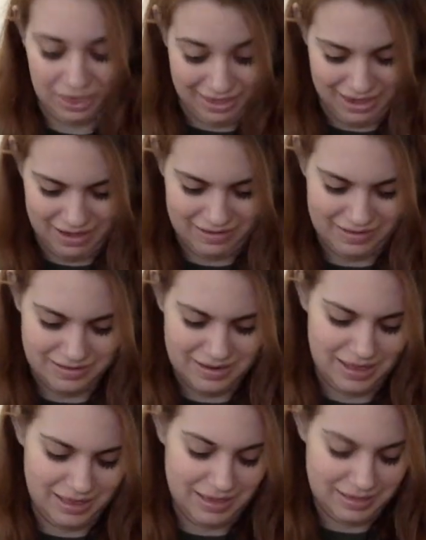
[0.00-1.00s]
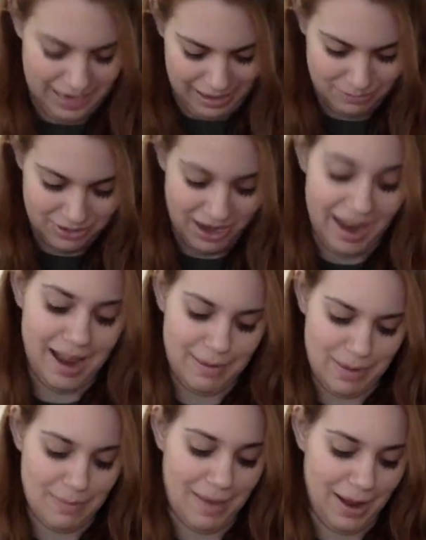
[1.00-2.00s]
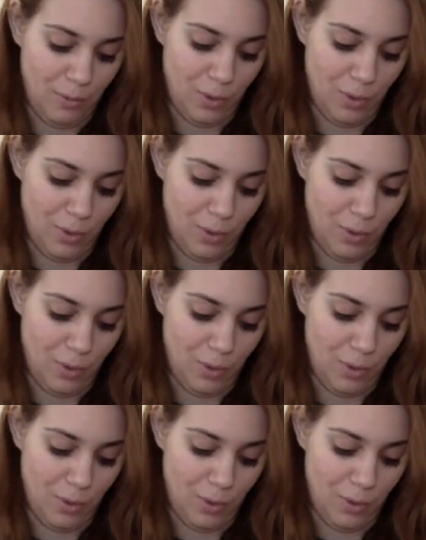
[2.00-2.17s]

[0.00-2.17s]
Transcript: things at the same time, it might